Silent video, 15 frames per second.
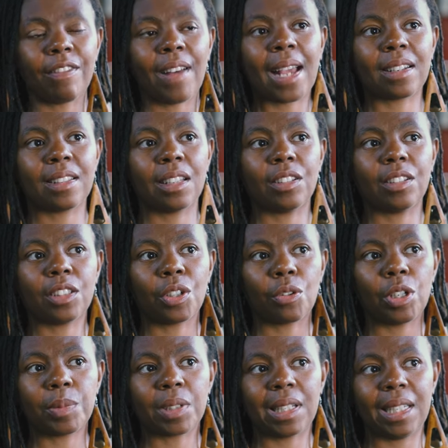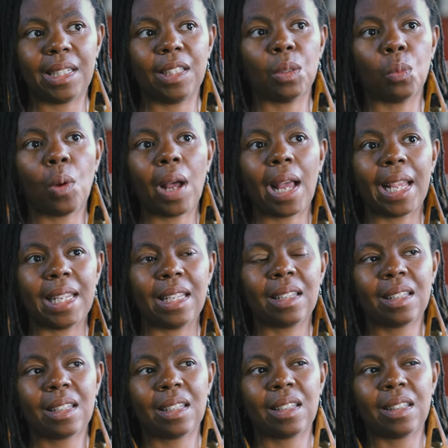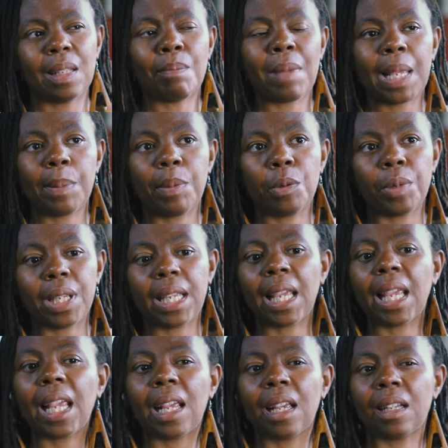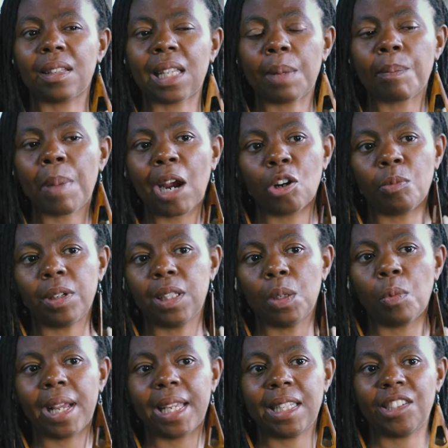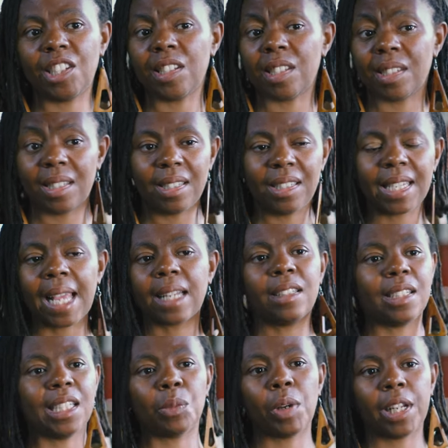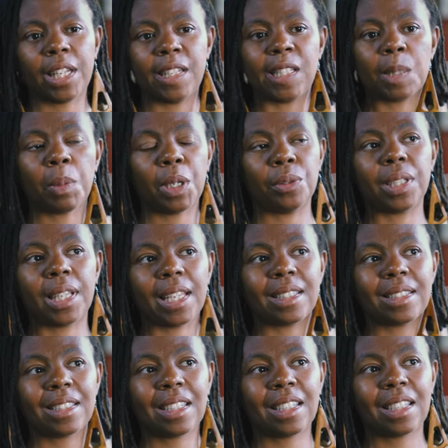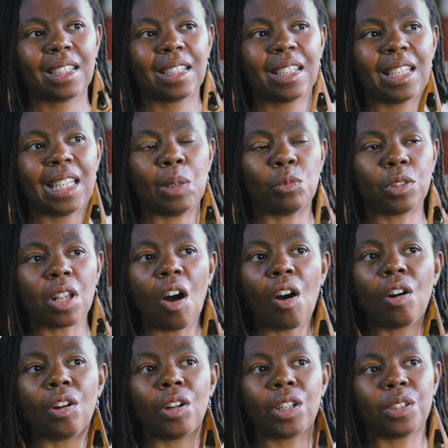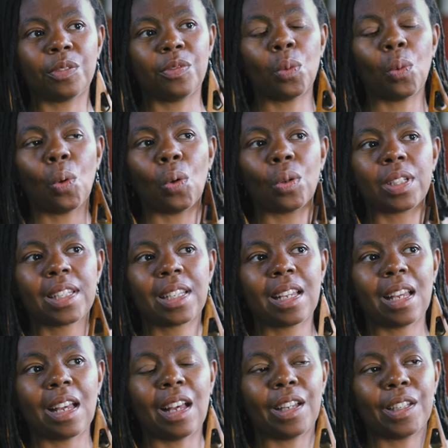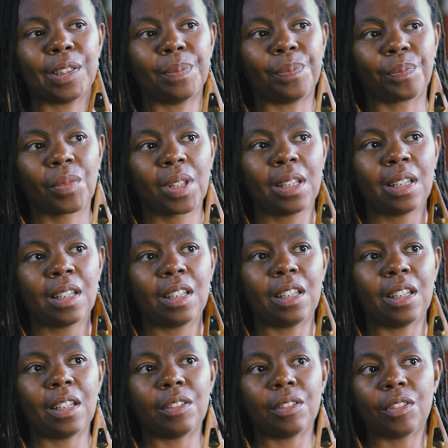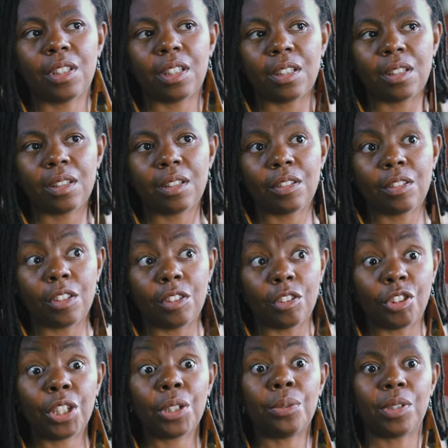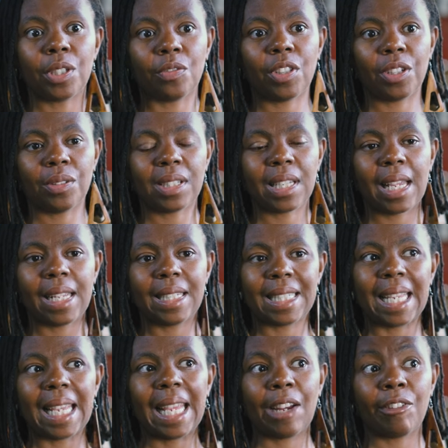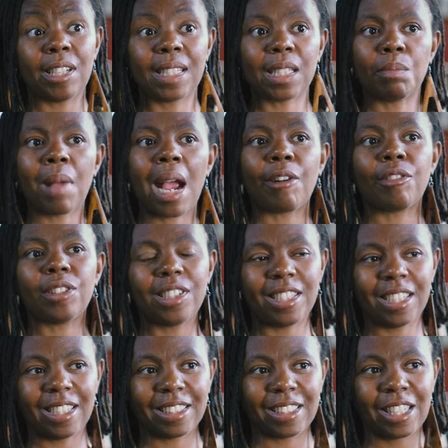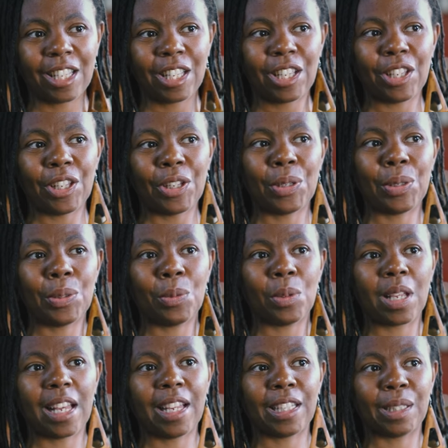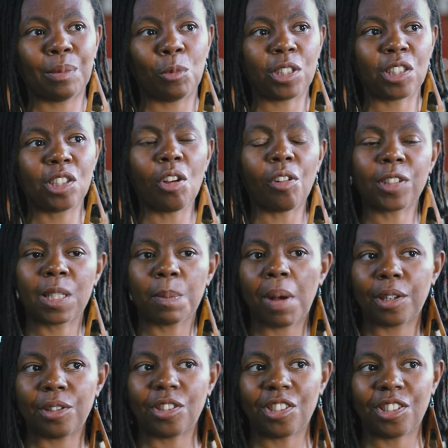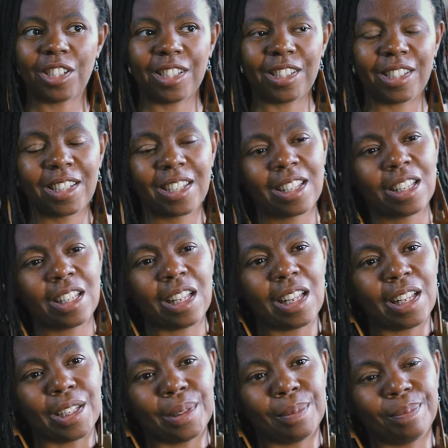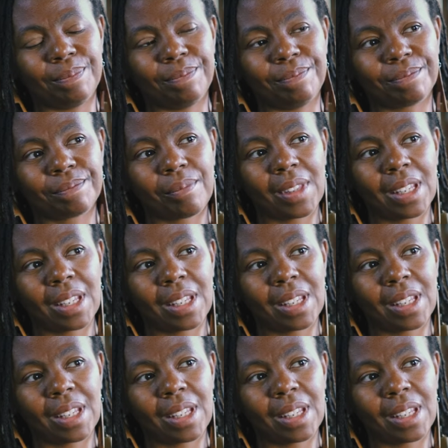the fact that other groups are leading the way, then maybe we hear that parable in the way Jesus intended when he spoke it. It was hard for um, uh, the, the Jews of those days to hear a Samaritan who um, was not supposed to um,